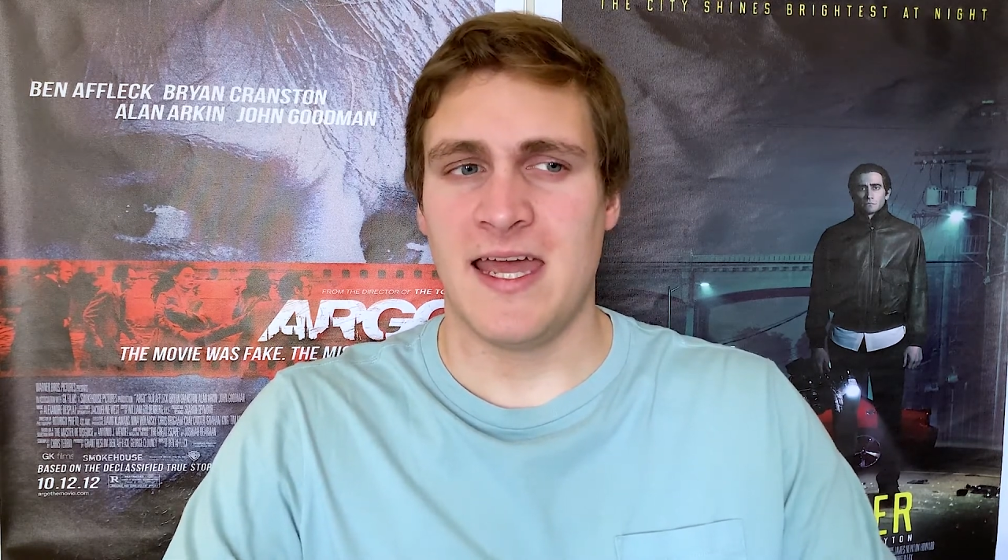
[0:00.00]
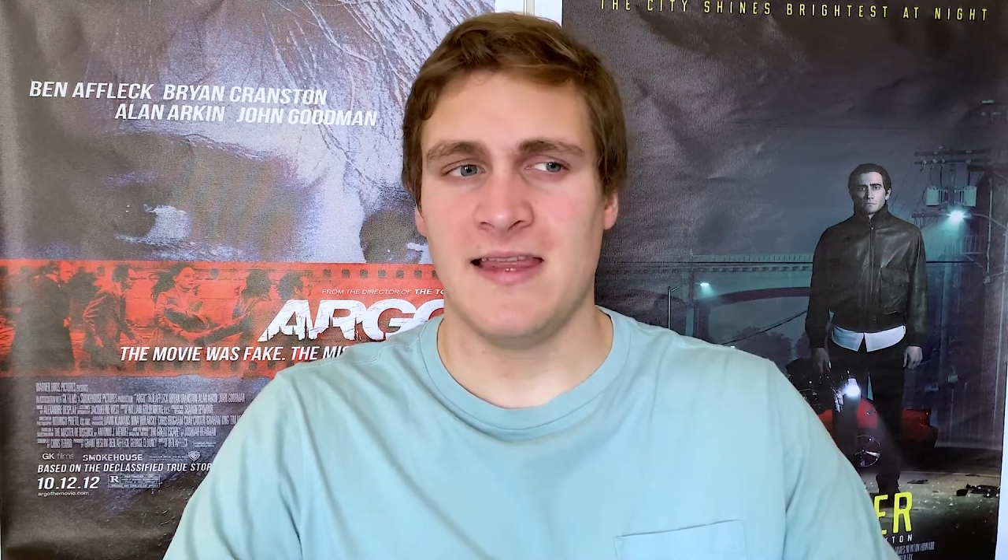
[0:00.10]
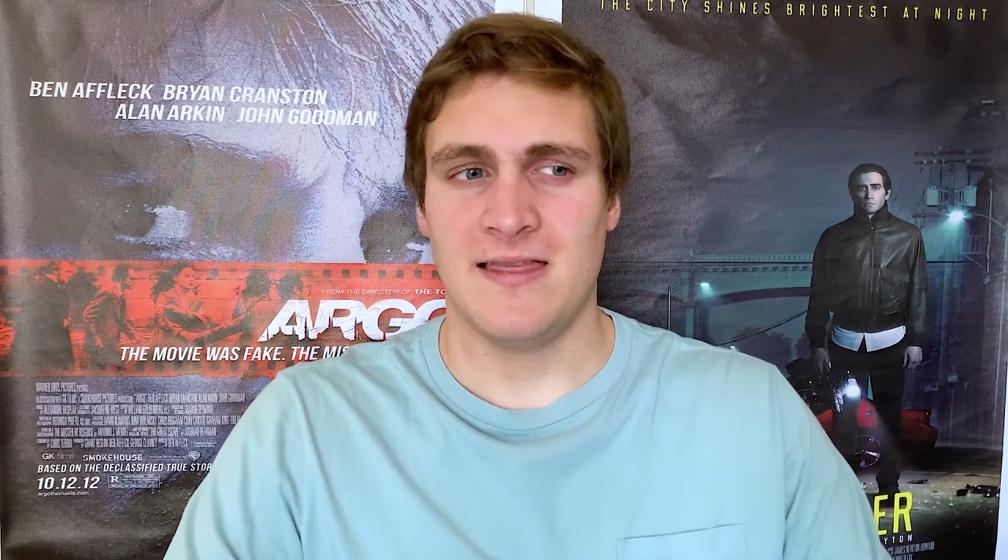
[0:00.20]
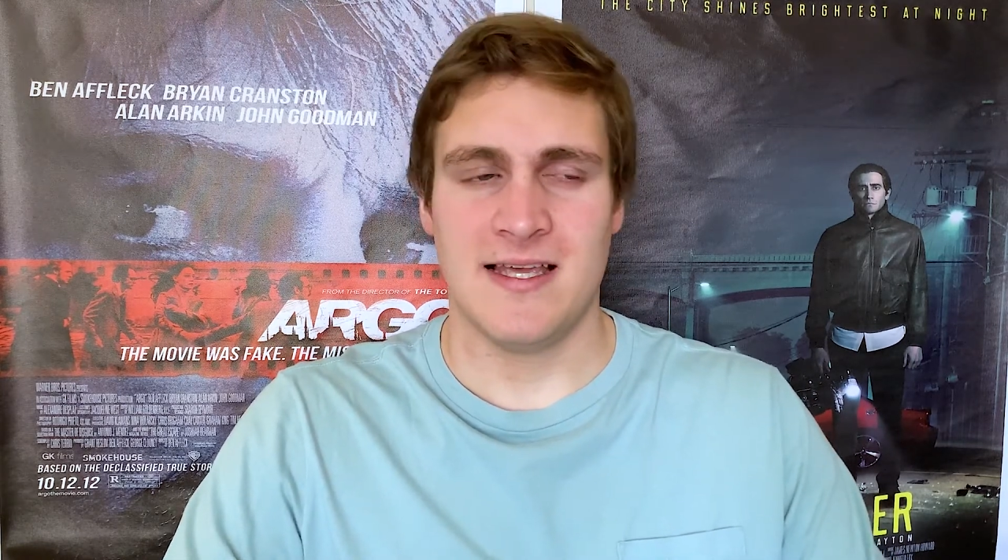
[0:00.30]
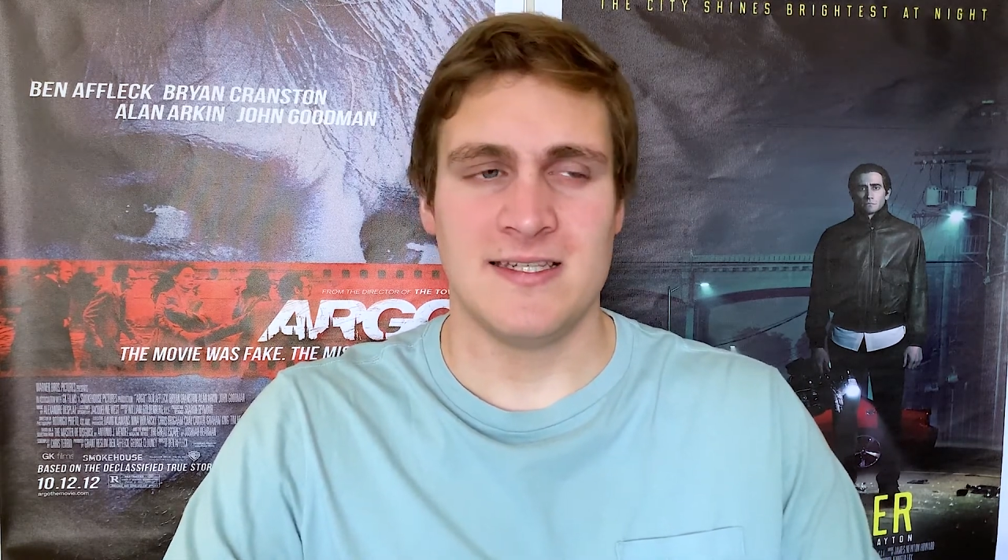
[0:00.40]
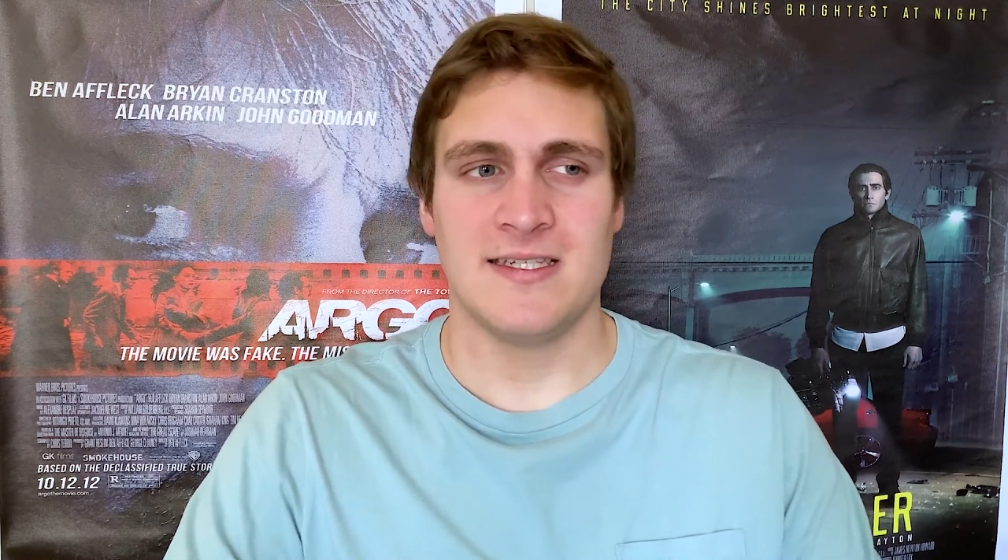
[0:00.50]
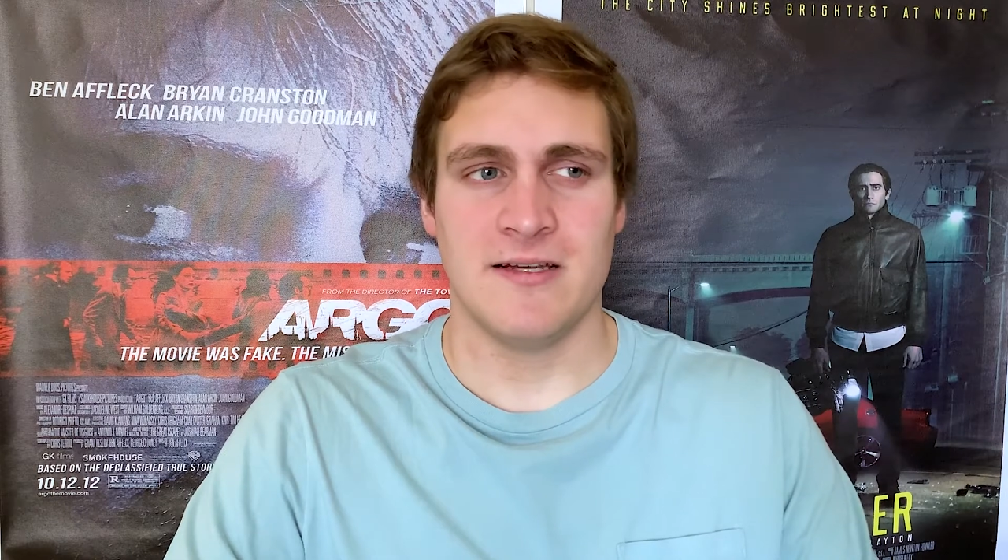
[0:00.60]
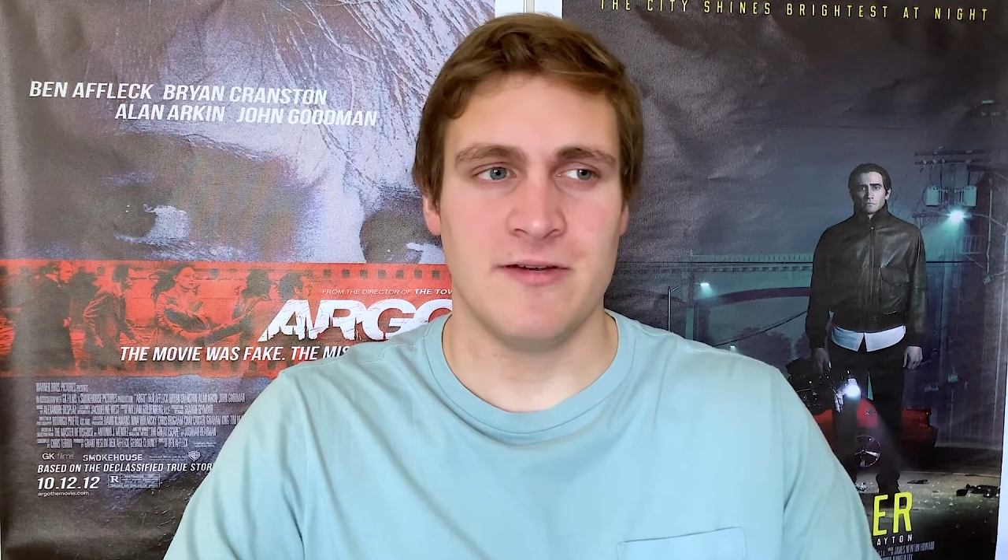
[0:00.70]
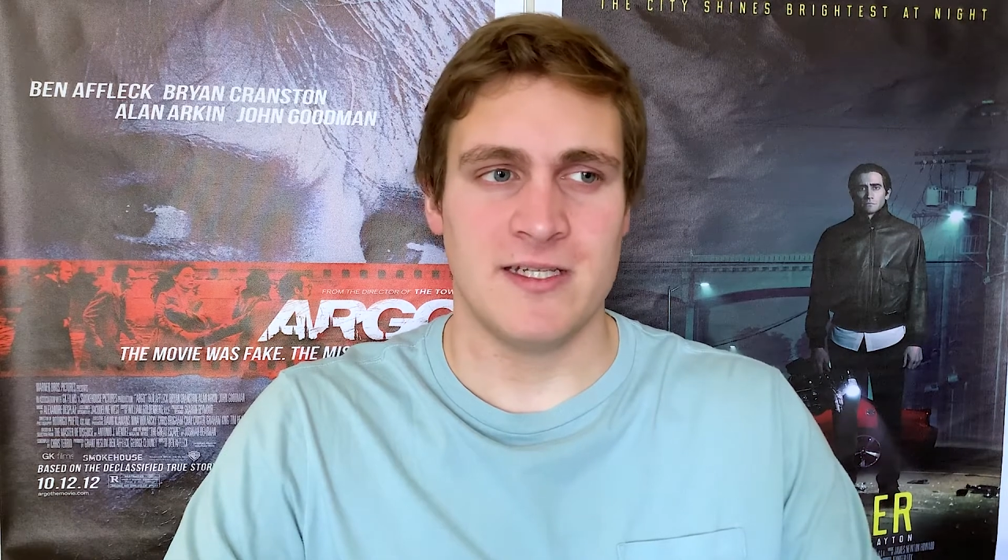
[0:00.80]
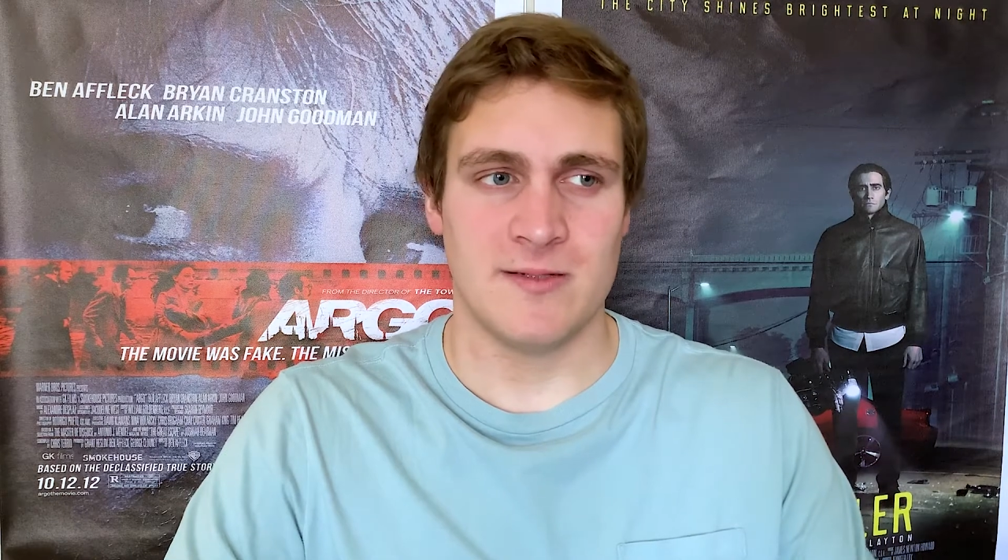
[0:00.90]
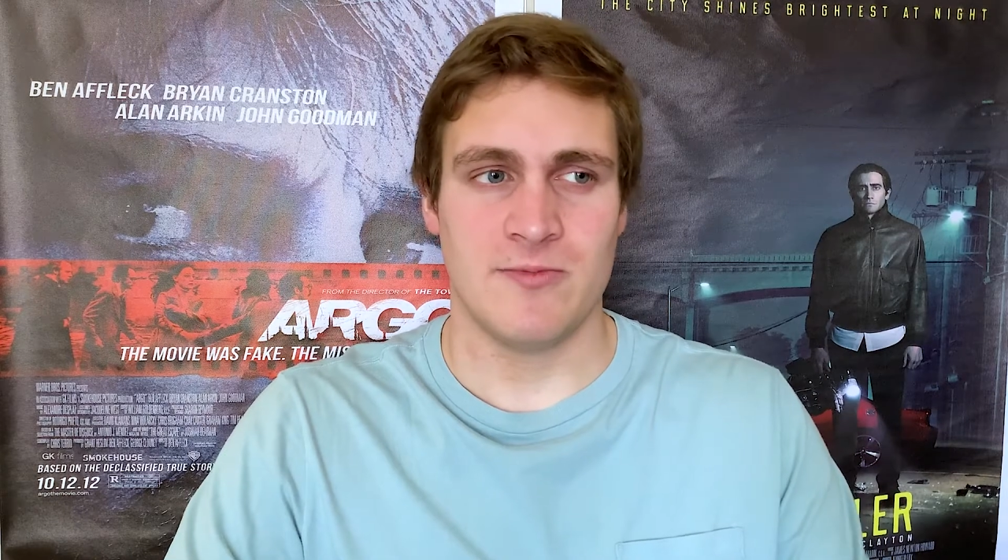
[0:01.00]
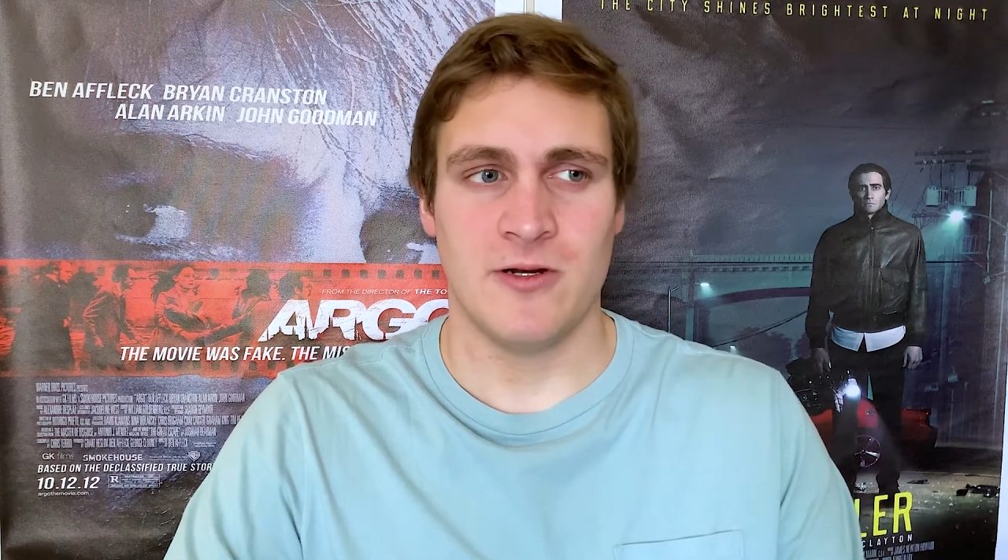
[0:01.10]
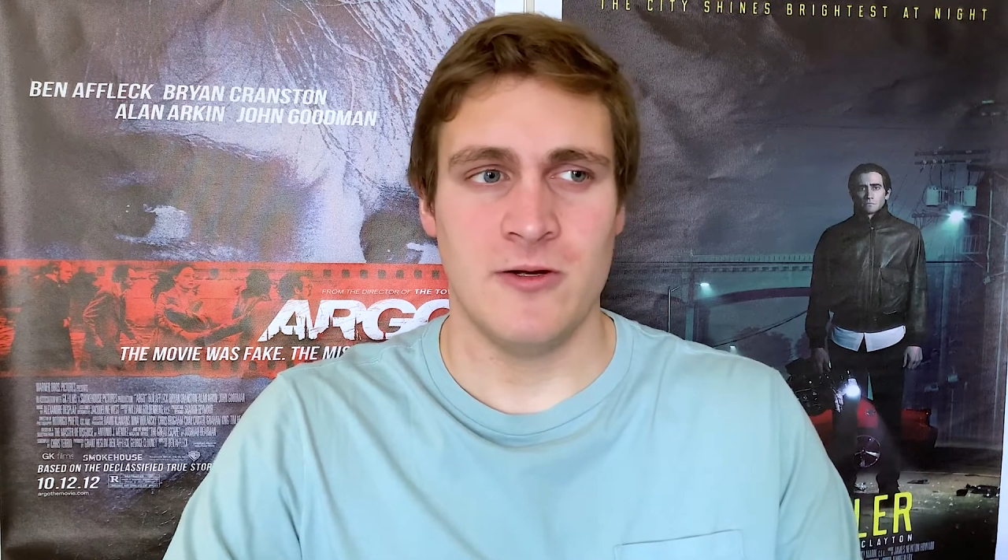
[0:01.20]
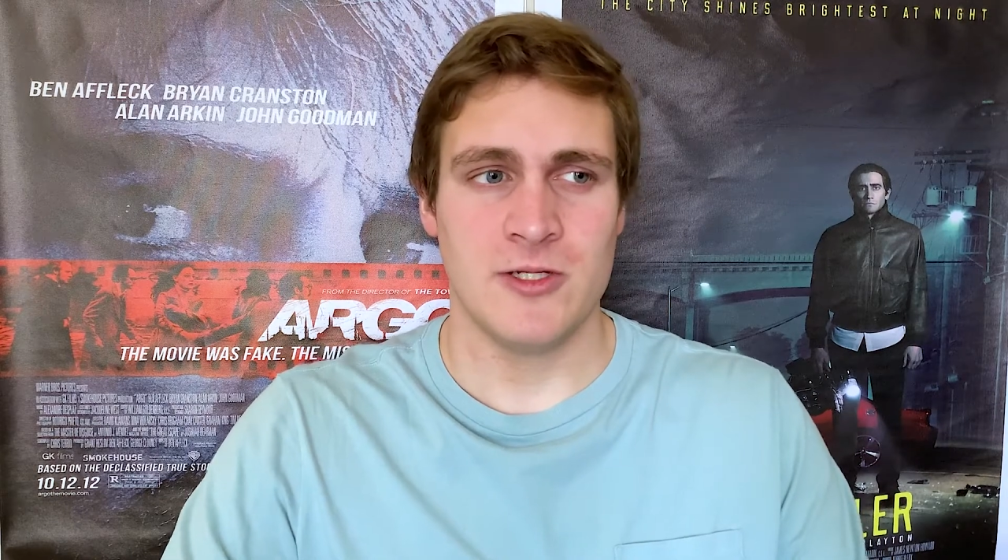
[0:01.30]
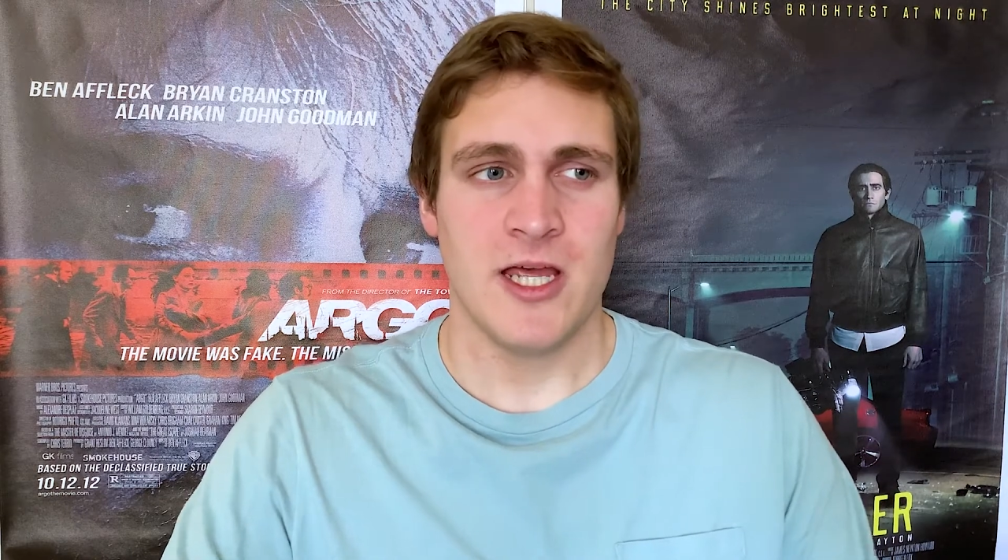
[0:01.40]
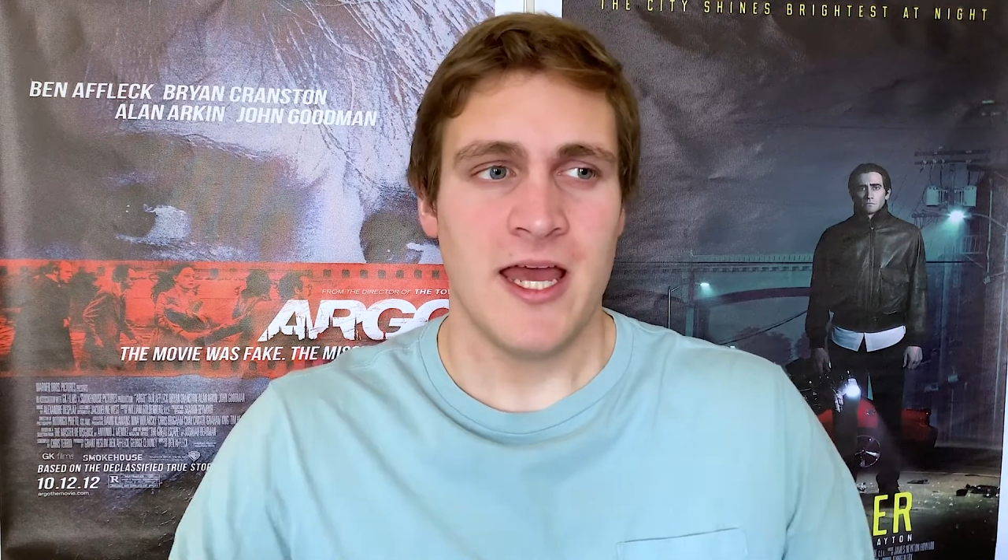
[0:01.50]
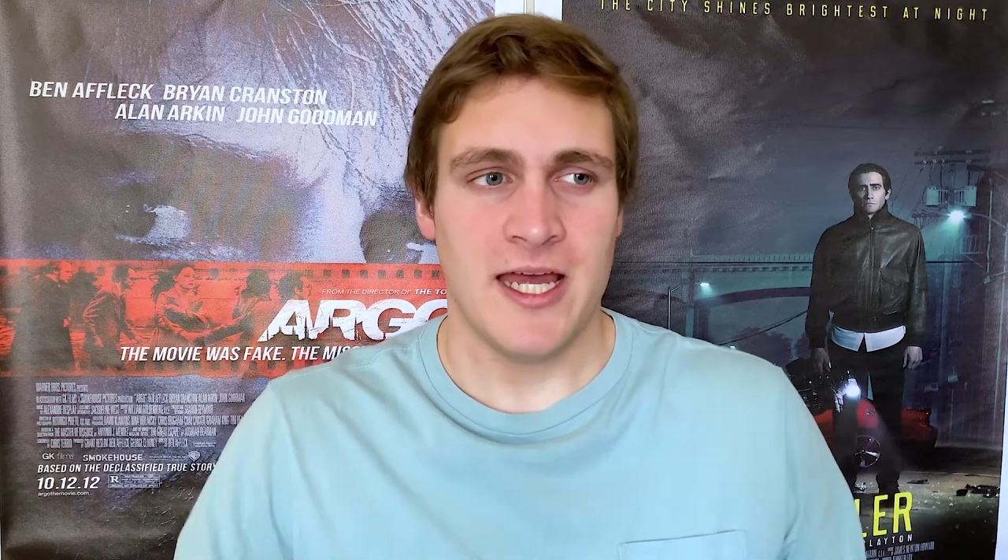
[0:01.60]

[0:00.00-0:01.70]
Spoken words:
a less serious approach